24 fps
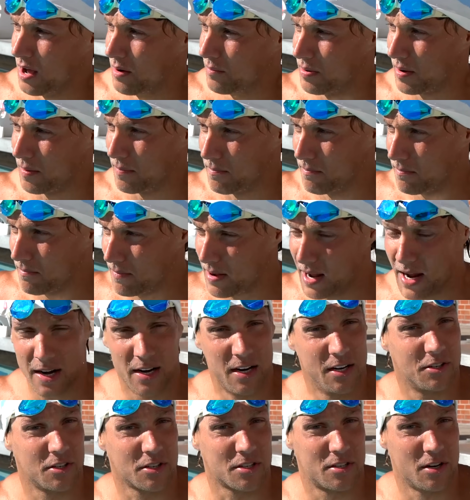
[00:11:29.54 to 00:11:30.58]
but man,
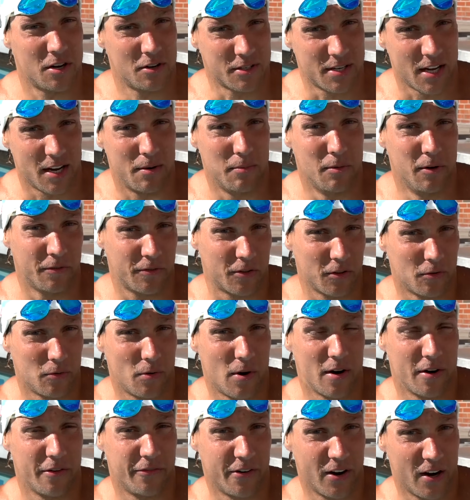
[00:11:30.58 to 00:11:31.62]
he just knows how to move through the
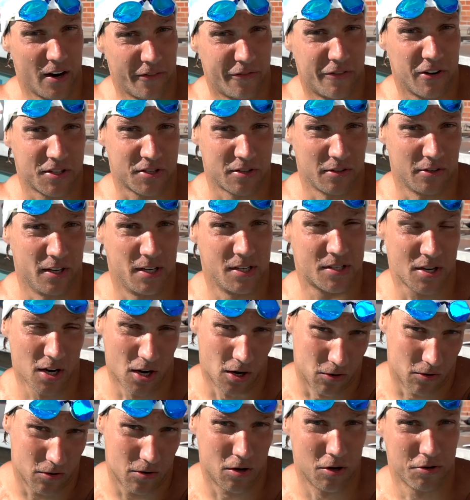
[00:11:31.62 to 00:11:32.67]
water very efficiently.
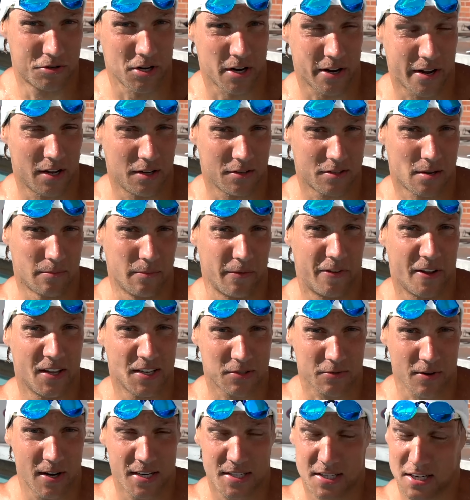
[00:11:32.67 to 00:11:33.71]
So go check out some of
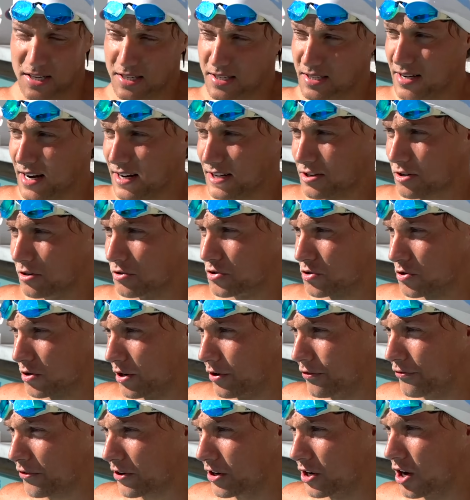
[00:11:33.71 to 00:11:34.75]
his races. Nice little
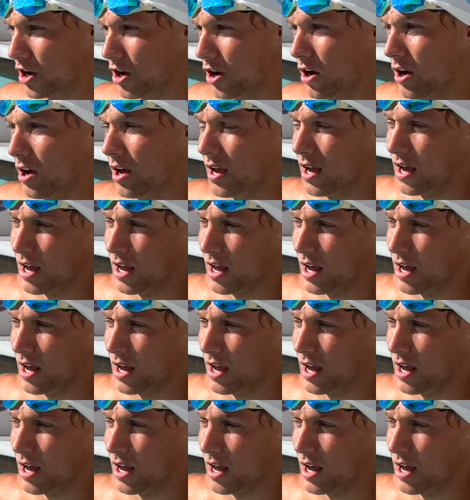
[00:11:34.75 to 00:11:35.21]
drill for y'all.